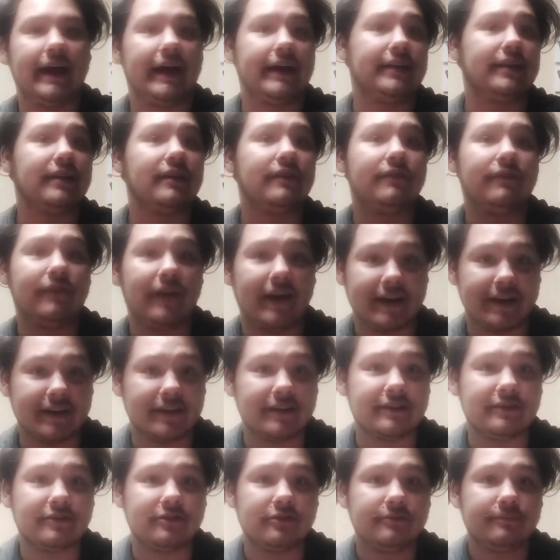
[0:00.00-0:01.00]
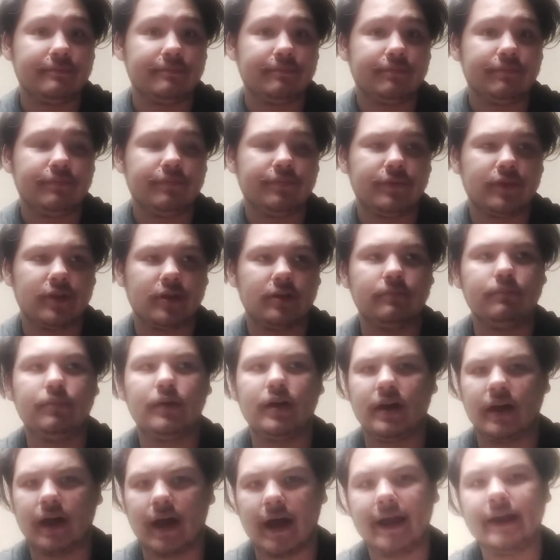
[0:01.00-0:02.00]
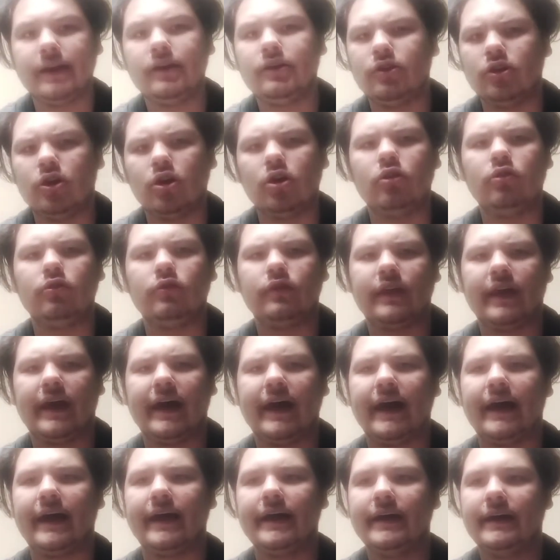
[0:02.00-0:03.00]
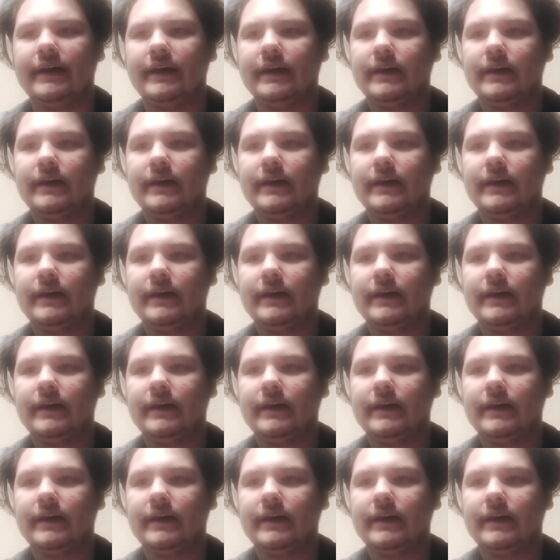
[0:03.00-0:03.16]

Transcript: I didn't find it. But I know that